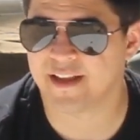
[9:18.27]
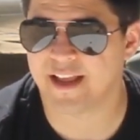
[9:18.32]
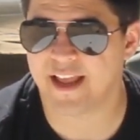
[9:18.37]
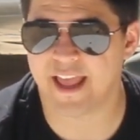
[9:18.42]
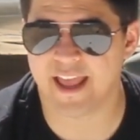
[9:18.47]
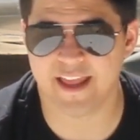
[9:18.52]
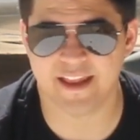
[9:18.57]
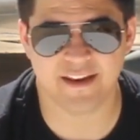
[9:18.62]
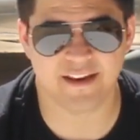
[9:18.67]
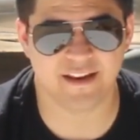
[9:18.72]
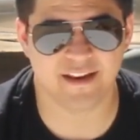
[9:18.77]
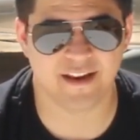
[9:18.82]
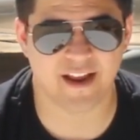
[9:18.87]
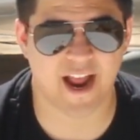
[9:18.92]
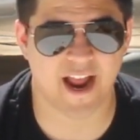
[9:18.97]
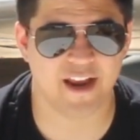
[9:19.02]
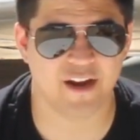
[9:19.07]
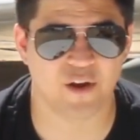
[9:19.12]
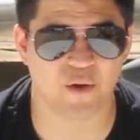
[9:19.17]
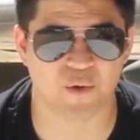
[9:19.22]
and
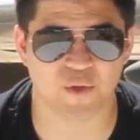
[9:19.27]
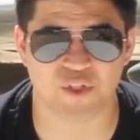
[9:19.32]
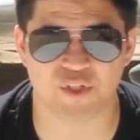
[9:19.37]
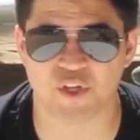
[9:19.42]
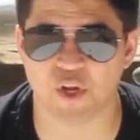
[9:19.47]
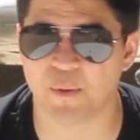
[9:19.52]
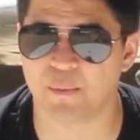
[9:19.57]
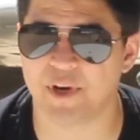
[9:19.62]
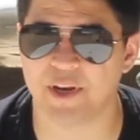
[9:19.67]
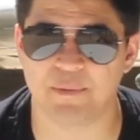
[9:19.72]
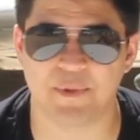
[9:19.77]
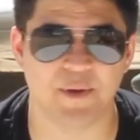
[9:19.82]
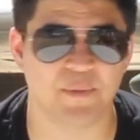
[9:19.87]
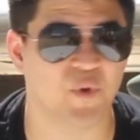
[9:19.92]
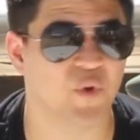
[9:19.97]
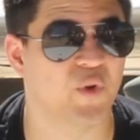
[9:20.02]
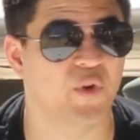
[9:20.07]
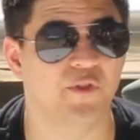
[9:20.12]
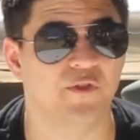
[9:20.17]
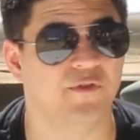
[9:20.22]
I know so many
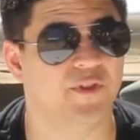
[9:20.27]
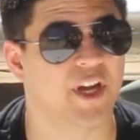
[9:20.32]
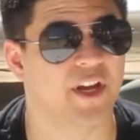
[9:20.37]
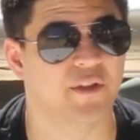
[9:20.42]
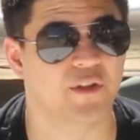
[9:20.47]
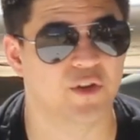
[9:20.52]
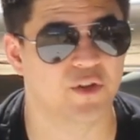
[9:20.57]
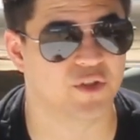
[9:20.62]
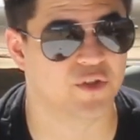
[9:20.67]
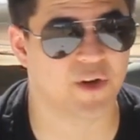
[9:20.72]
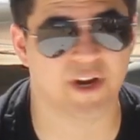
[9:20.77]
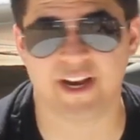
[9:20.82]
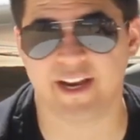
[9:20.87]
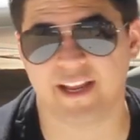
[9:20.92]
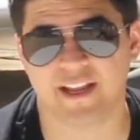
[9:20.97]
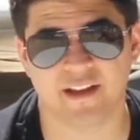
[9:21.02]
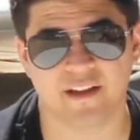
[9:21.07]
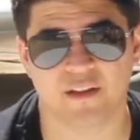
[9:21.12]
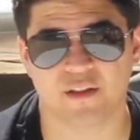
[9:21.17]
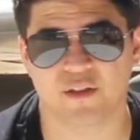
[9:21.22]
people who've done their
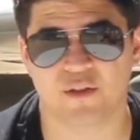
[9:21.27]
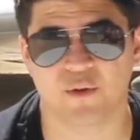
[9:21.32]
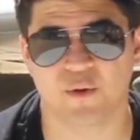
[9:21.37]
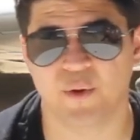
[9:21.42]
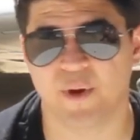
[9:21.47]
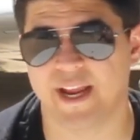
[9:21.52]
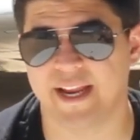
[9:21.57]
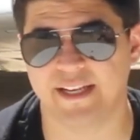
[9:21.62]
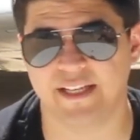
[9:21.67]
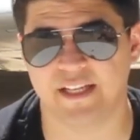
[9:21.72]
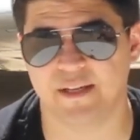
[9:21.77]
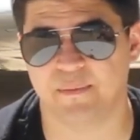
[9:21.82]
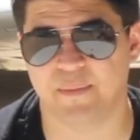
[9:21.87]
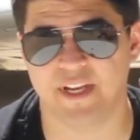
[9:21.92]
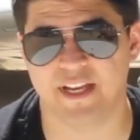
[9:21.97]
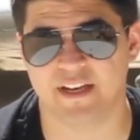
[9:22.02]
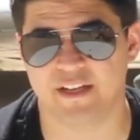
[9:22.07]
training through ATP,